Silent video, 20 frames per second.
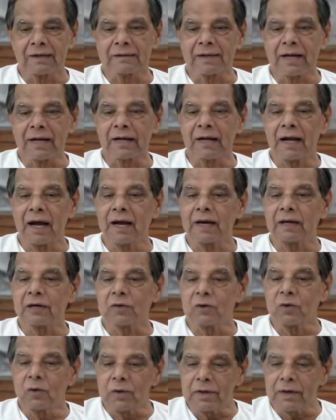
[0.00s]
Then I
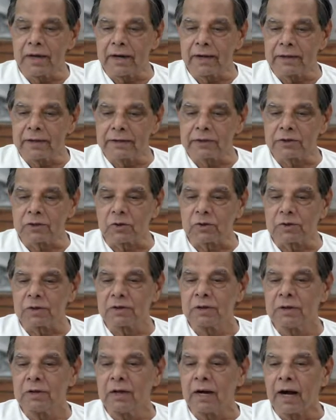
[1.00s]
truly understood
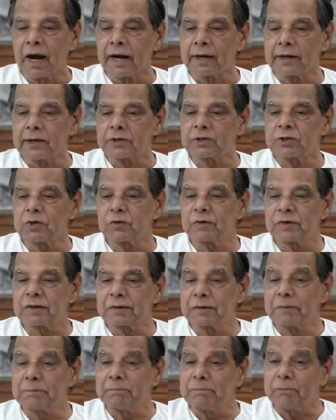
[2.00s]

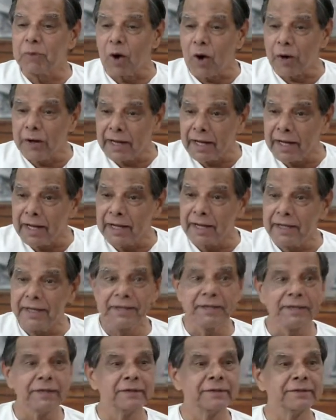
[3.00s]
the
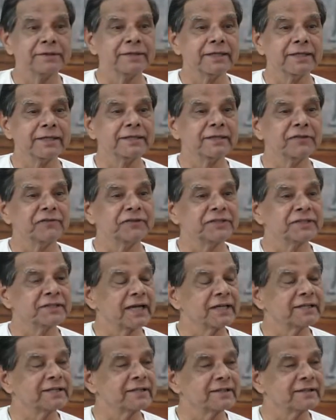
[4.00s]
body, she is
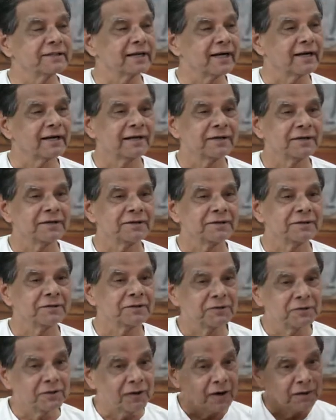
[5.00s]
emphasizing that,
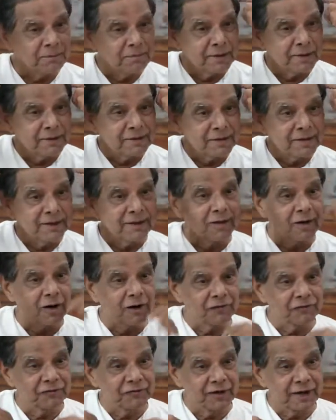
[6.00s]
not mentally,
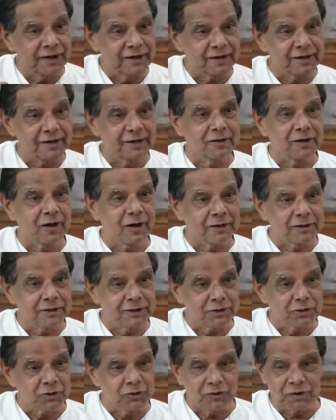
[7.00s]
not vitally, not in
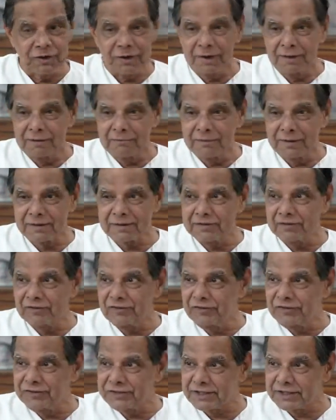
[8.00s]
the soul, but in the
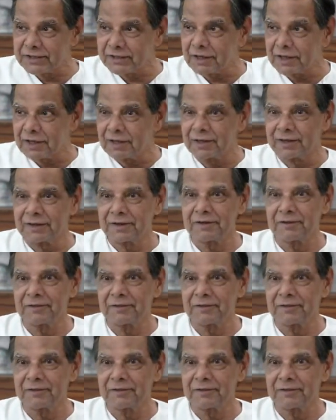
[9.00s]
physical.